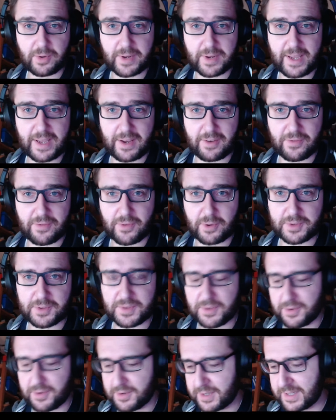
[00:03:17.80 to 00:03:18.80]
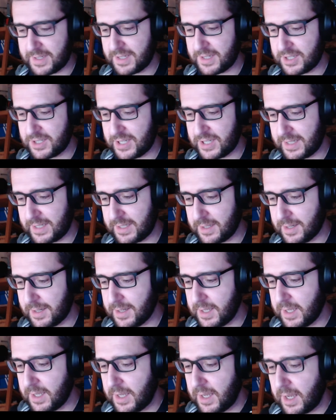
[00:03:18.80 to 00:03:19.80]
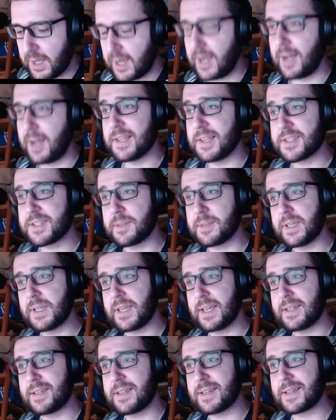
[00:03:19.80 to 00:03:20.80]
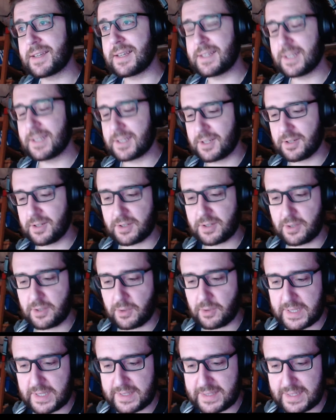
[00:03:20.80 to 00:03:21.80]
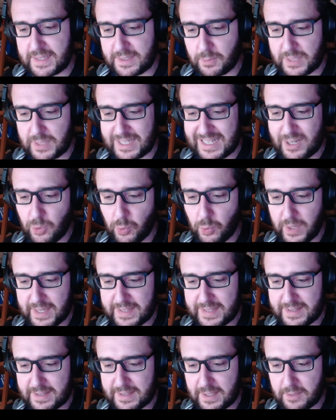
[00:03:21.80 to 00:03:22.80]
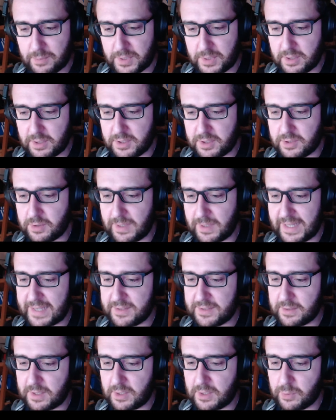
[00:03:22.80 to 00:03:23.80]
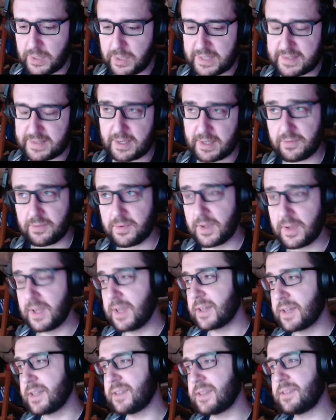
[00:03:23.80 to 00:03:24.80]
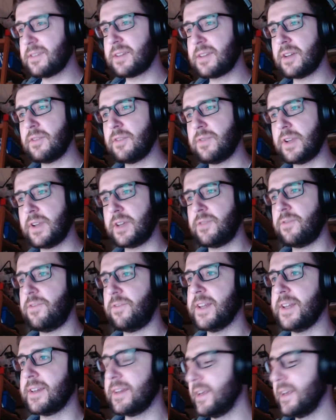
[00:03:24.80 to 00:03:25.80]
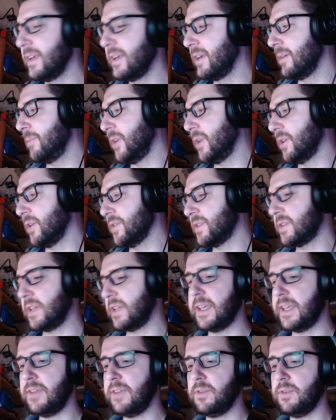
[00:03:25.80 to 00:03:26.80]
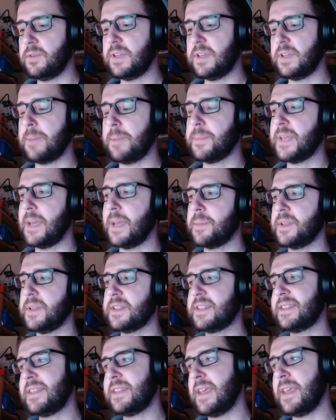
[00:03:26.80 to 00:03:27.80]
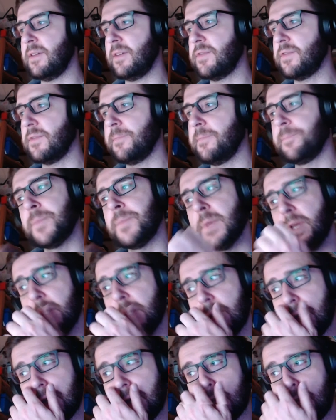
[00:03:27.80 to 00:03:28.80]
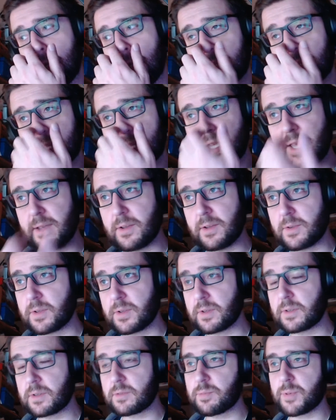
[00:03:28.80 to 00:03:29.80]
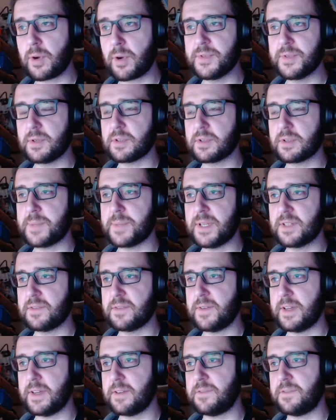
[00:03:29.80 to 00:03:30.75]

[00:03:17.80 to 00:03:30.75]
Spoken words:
hey, Frozen Thork in the chat here. Something that I did not know is that with quick save, with Control S, you can quick save. This is kind of like fun, because like if you type in save, it prompts you to specify the